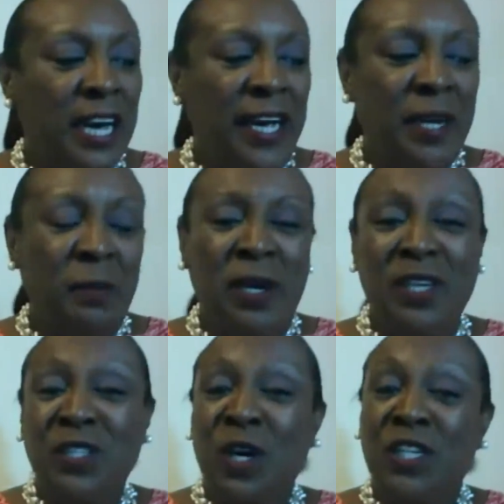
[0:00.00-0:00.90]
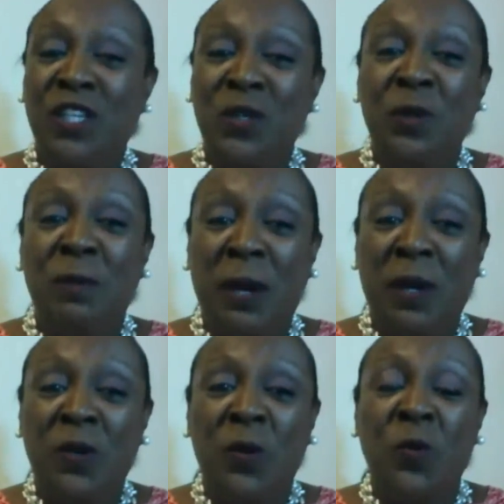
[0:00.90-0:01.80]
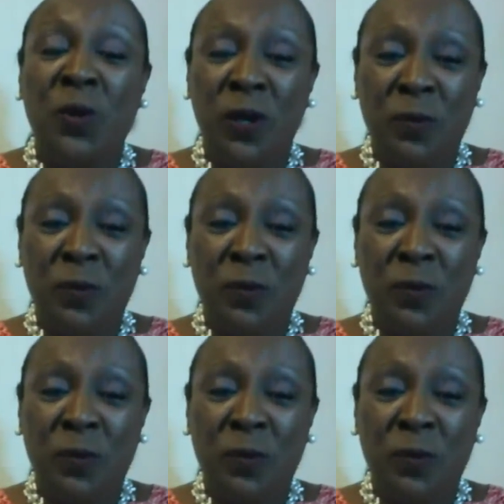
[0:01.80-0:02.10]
Tonight, I'm here to talk to you about